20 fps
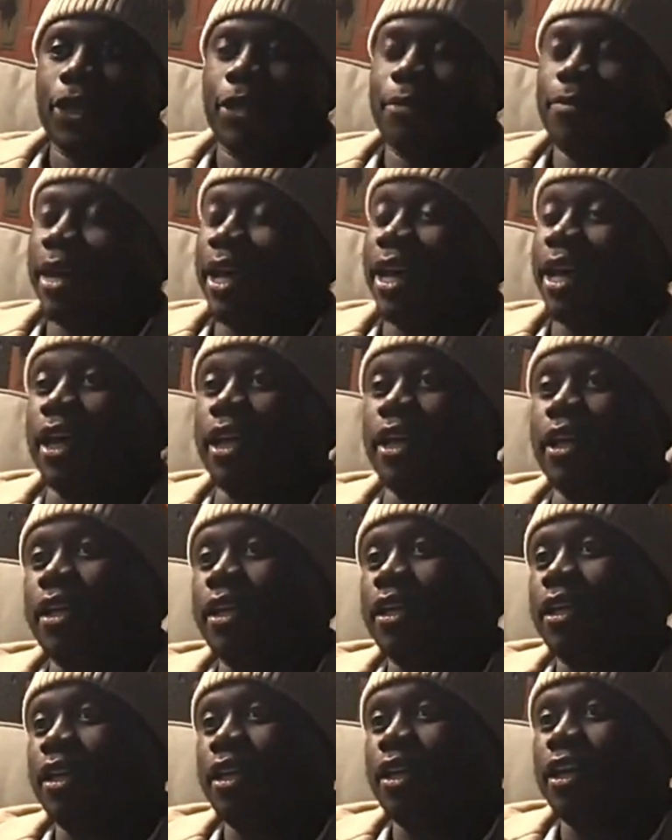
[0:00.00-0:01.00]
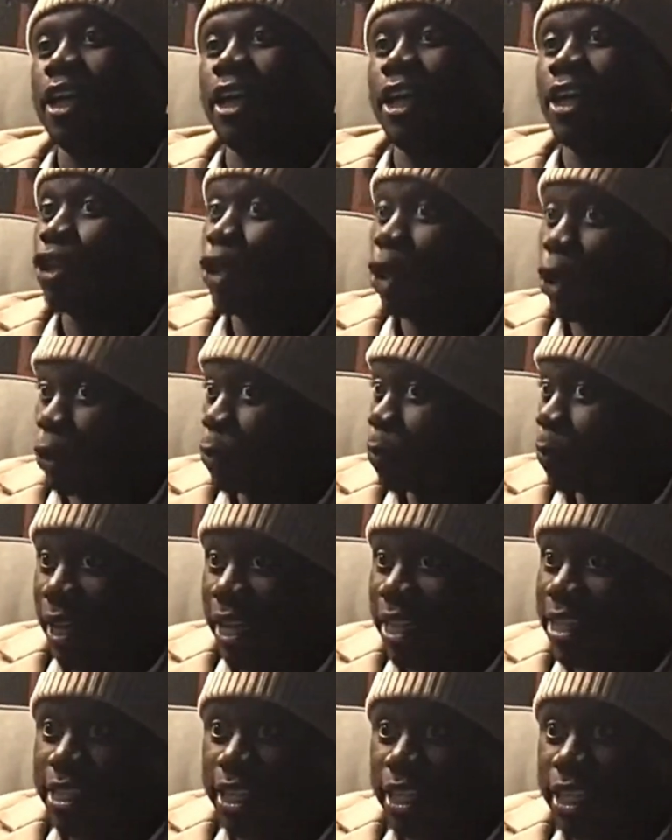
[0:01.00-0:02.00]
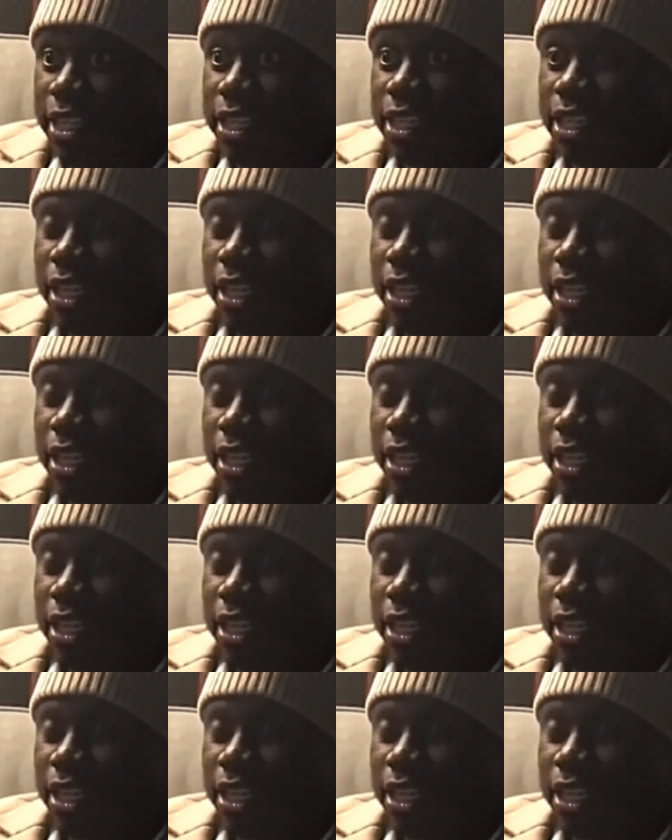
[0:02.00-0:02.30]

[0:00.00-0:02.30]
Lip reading: Man, in those places,